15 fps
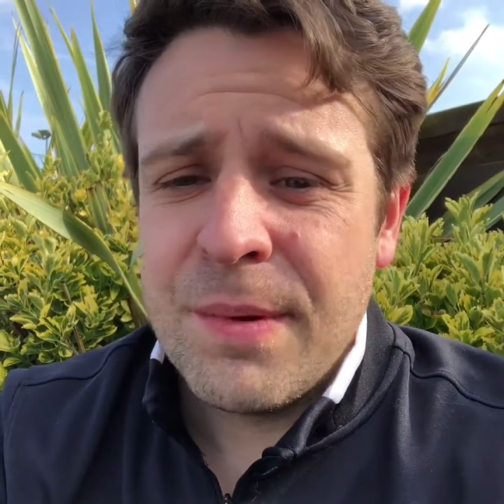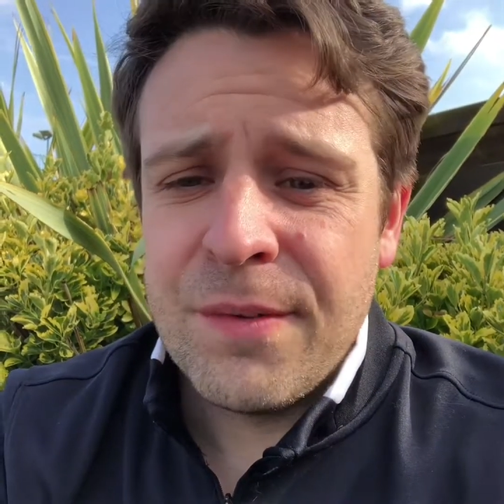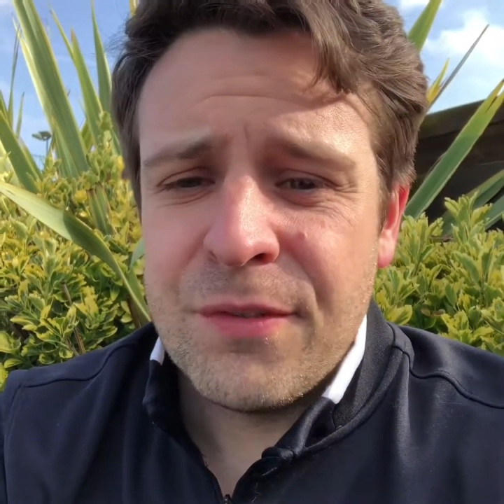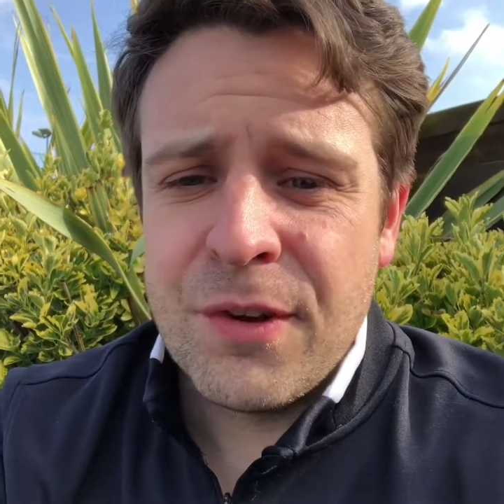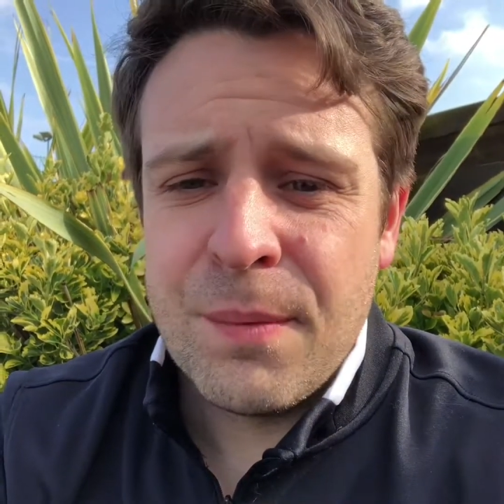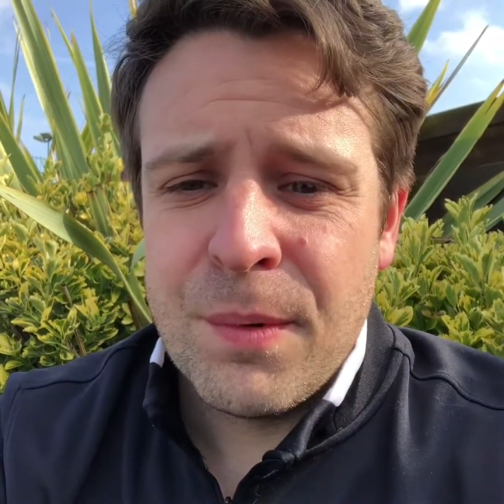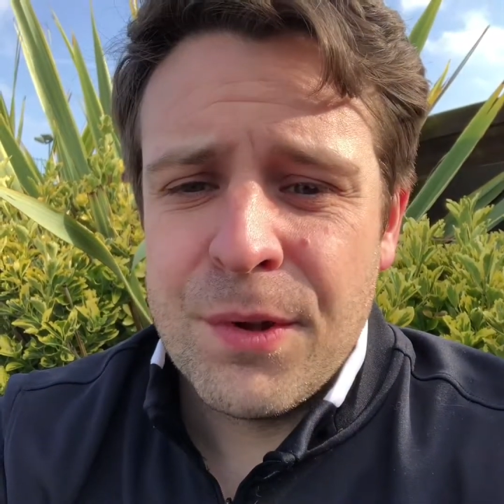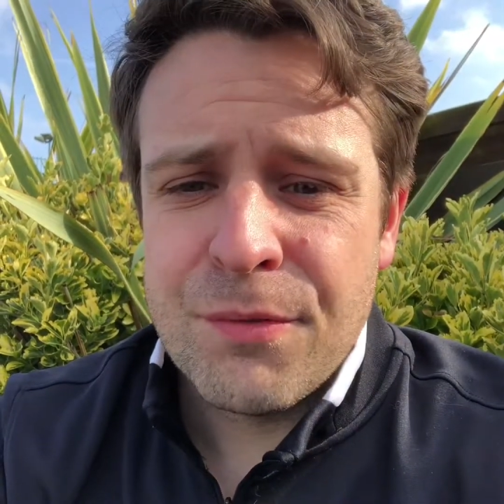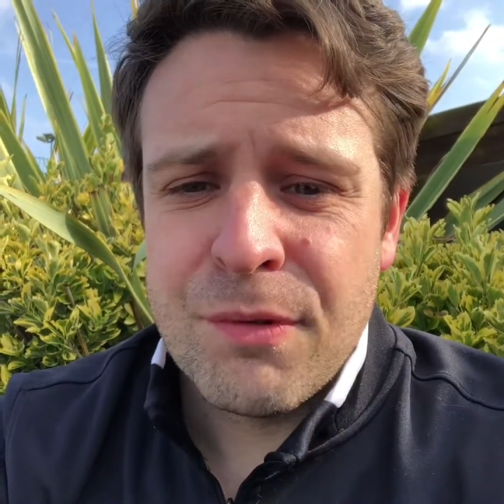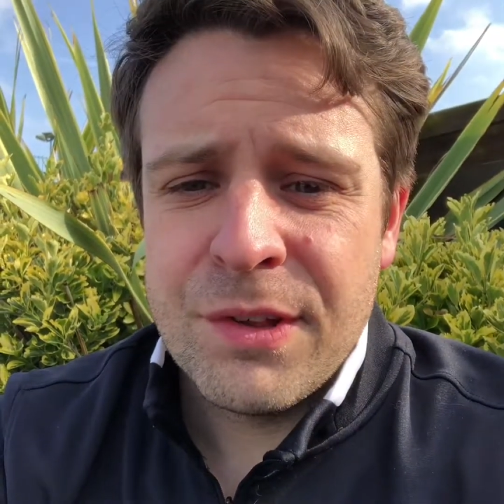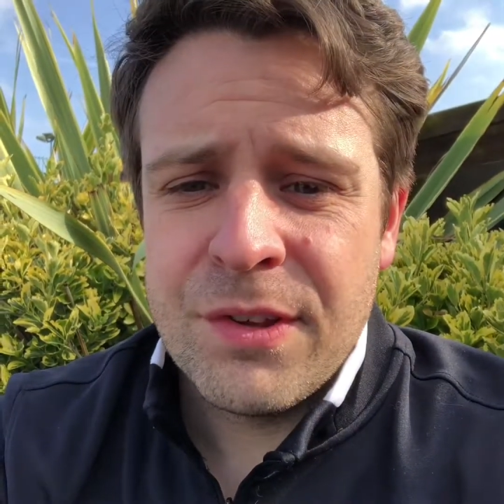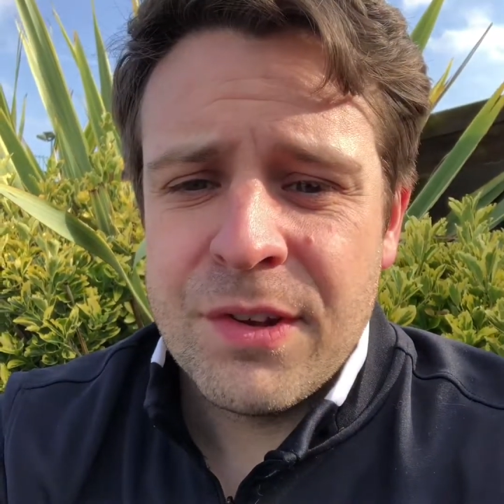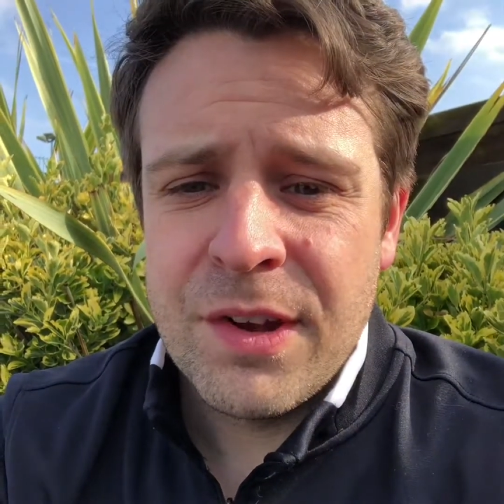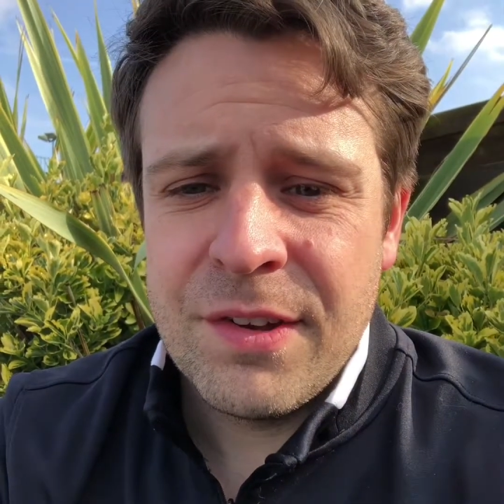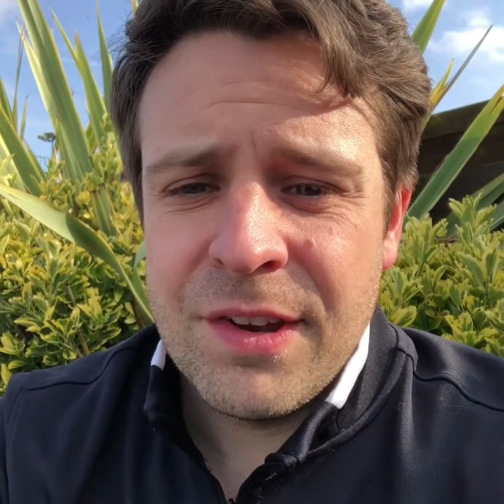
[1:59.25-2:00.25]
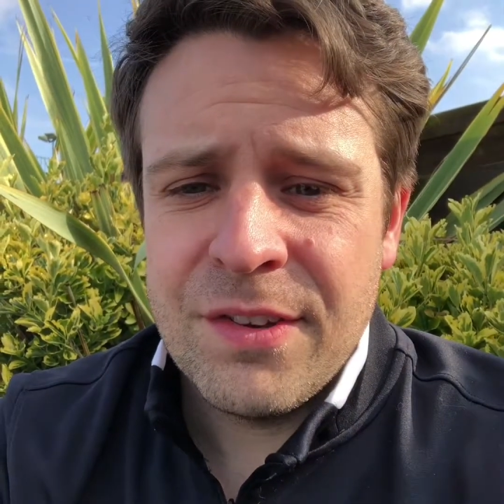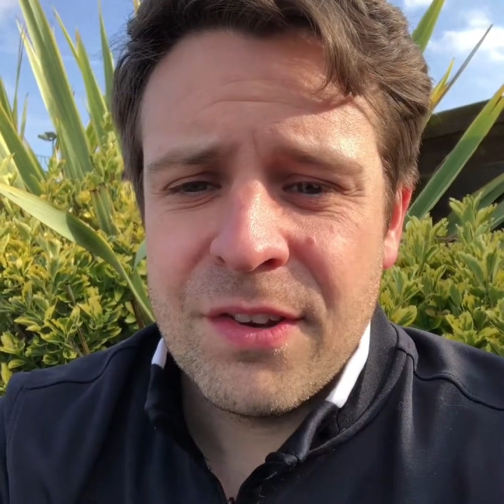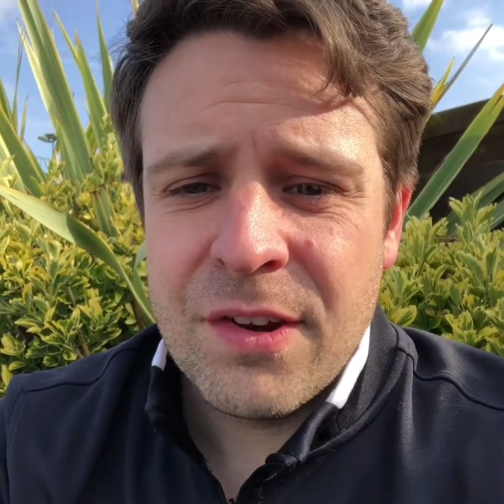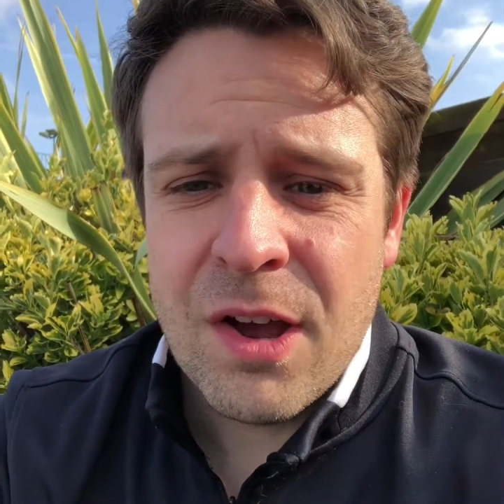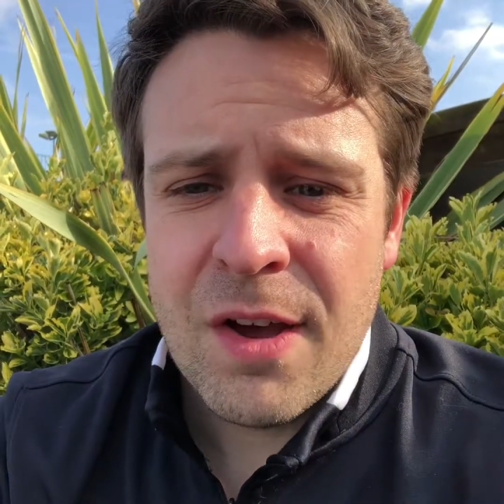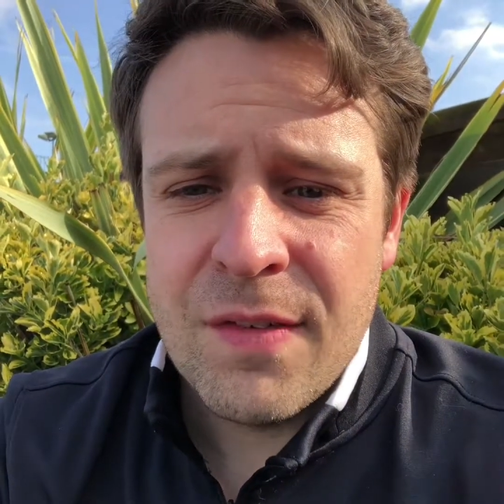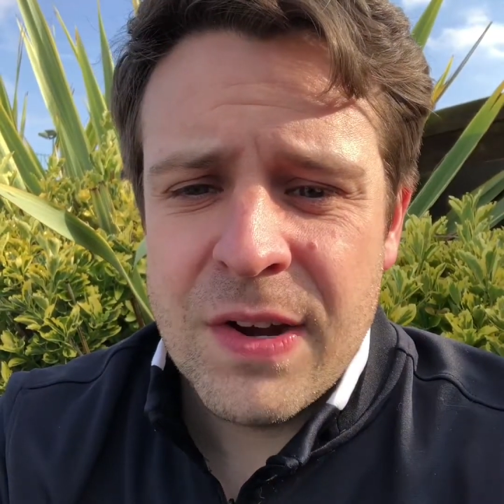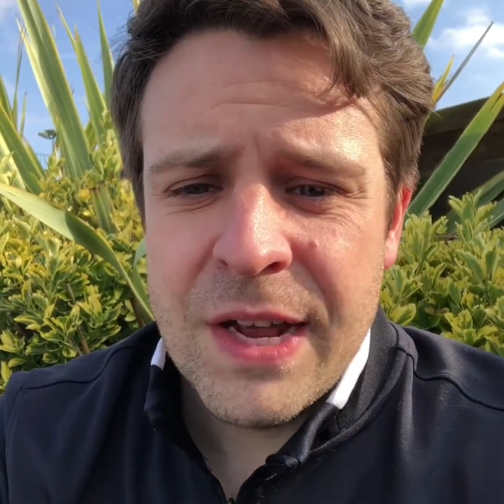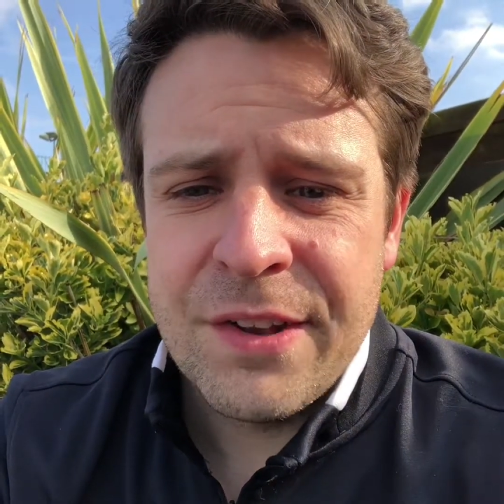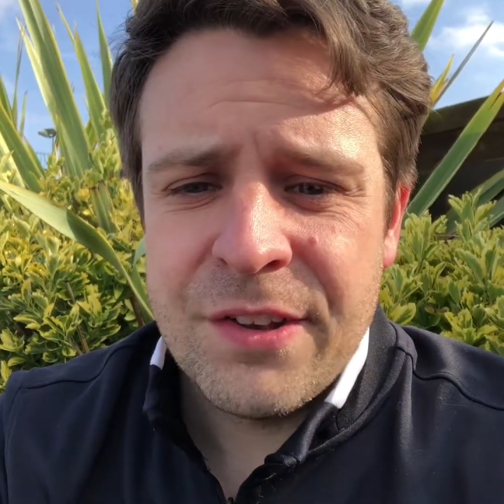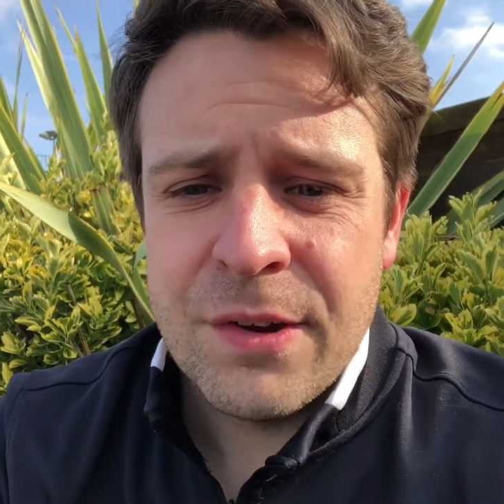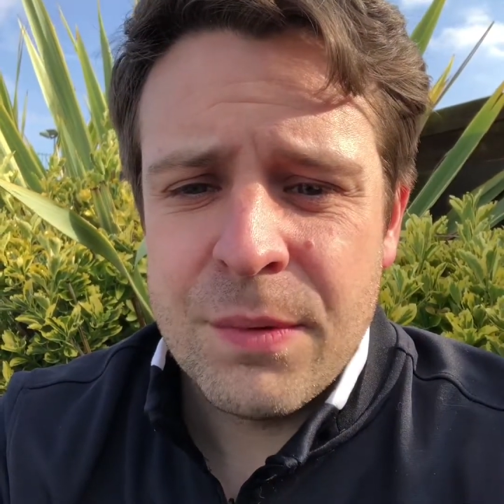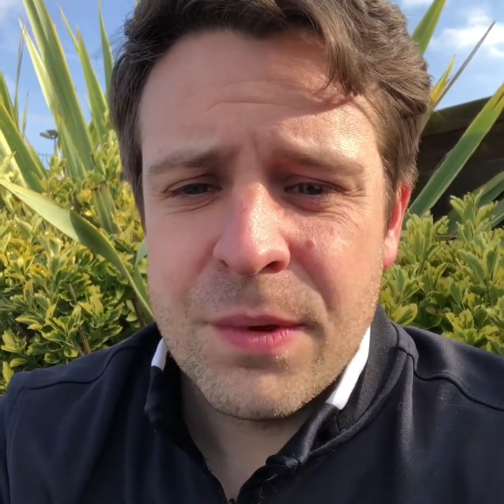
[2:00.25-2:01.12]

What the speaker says: if someone's written a decent cover letter